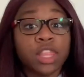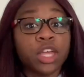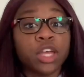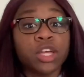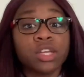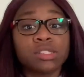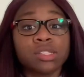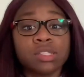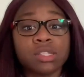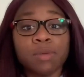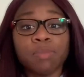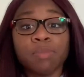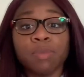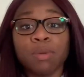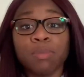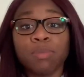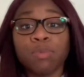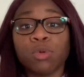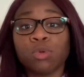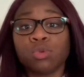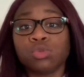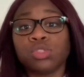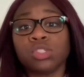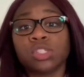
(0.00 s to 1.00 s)
There's some
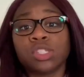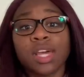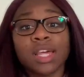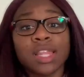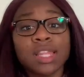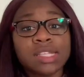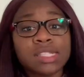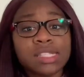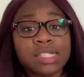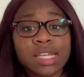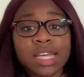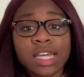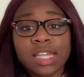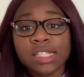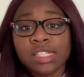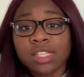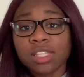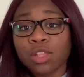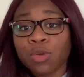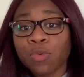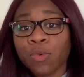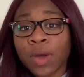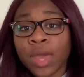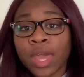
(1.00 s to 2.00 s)
people whose jealousy gets
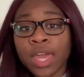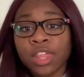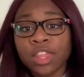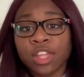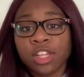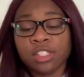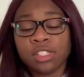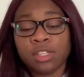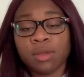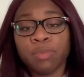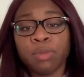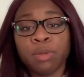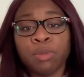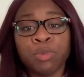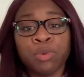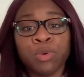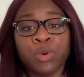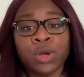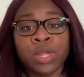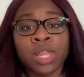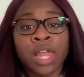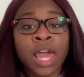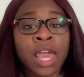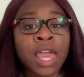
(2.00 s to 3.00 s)
in the way. There's some people
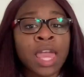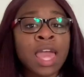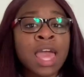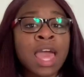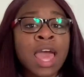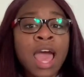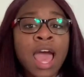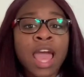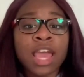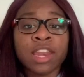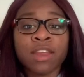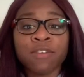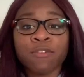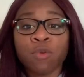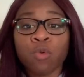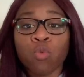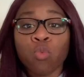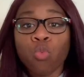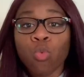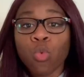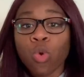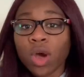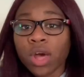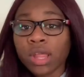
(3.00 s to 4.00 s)
who are like, I never
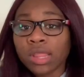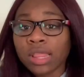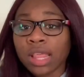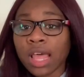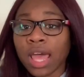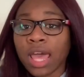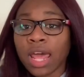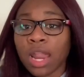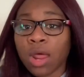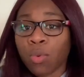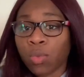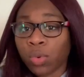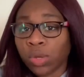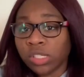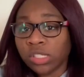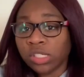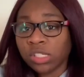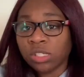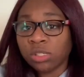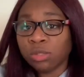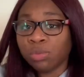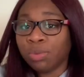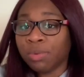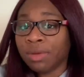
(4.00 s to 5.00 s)
want that. I want
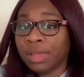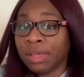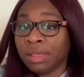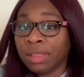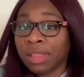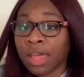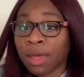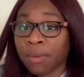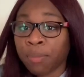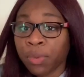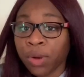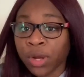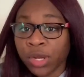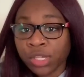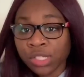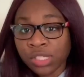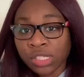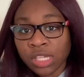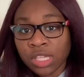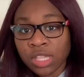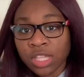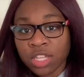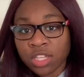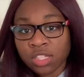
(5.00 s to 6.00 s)
to just be in that
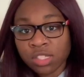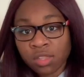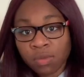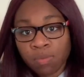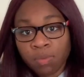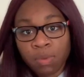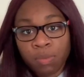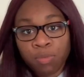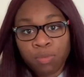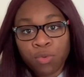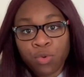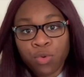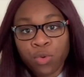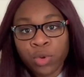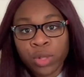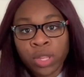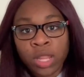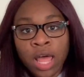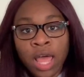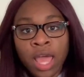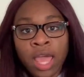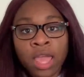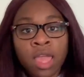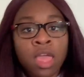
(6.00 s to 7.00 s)
person. There's some people who are
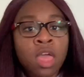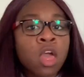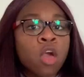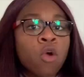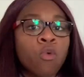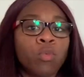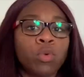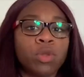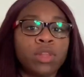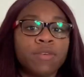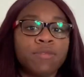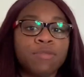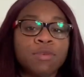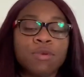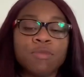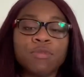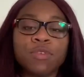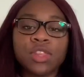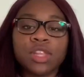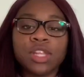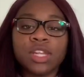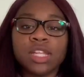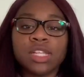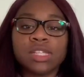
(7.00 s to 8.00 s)
like, well, if you
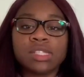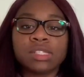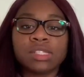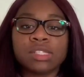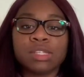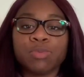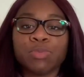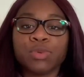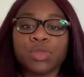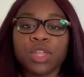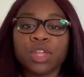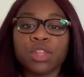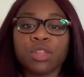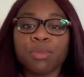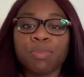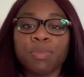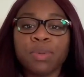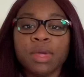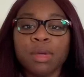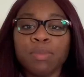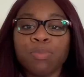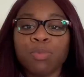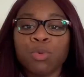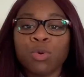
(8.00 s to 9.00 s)
feel the need to sleep with other
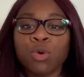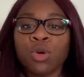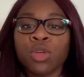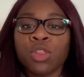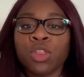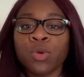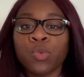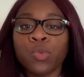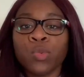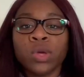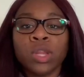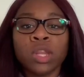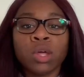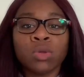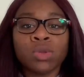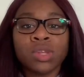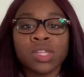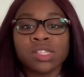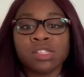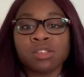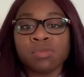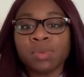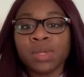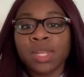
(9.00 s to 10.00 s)
people, then we don't
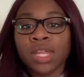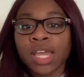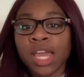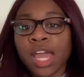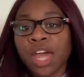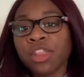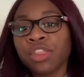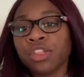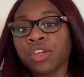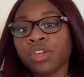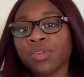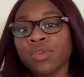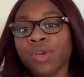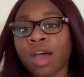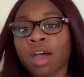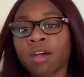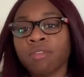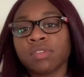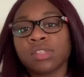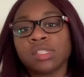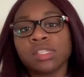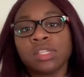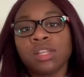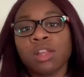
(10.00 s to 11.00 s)
need to be together. You
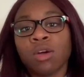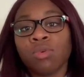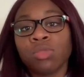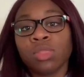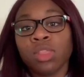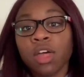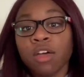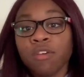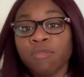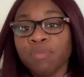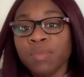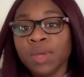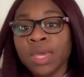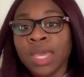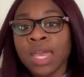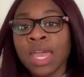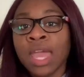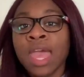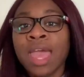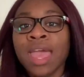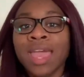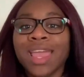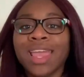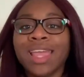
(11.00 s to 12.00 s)
obviously don't love me.
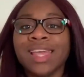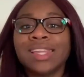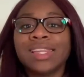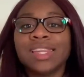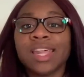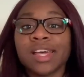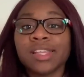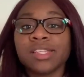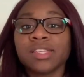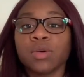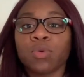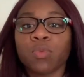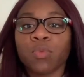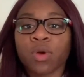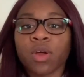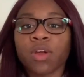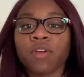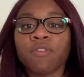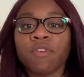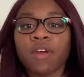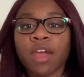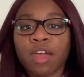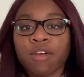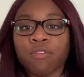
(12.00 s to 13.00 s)
It doesn't
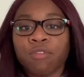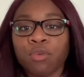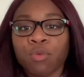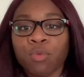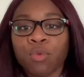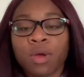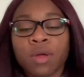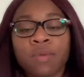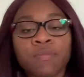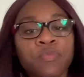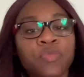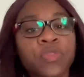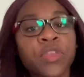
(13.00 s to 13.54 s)
work for everyone.